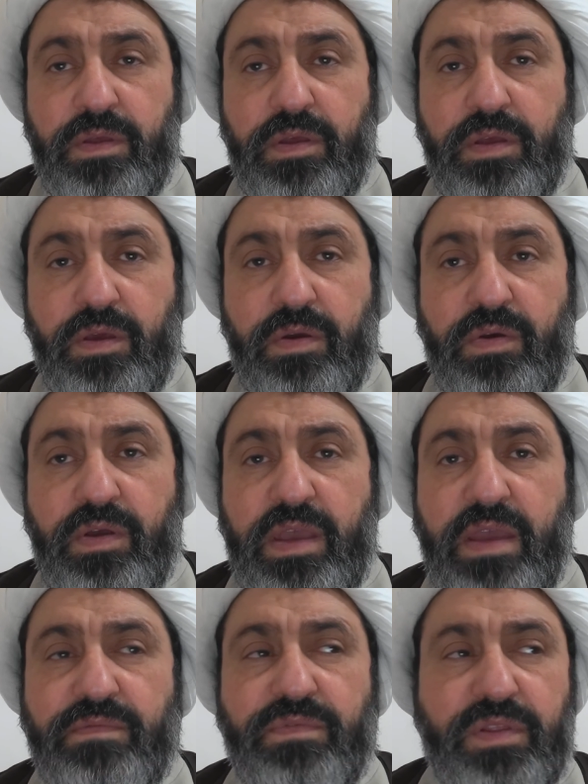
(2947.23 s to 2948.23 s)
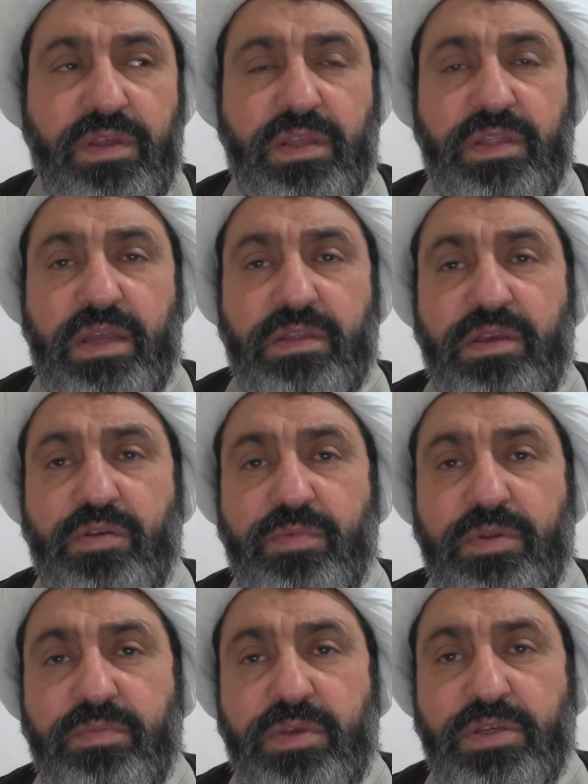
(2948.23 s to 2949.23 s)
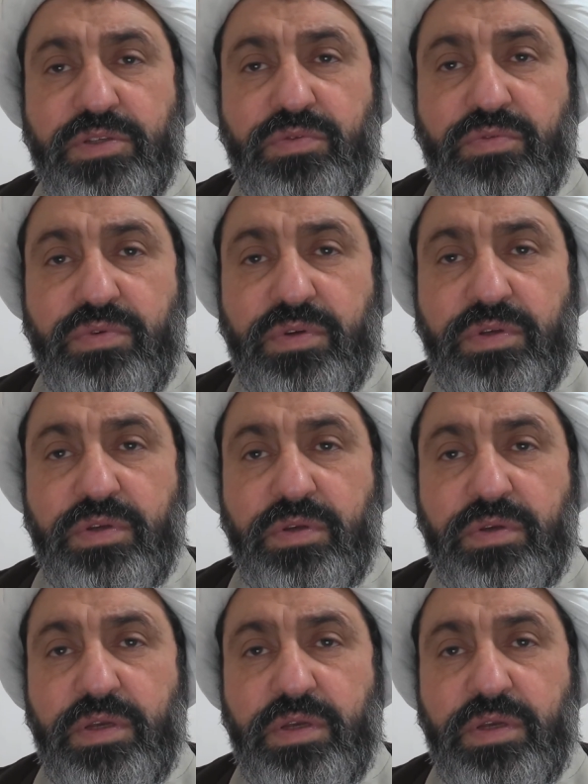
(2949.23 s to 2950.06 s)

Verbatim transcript: uh, everything that human beings do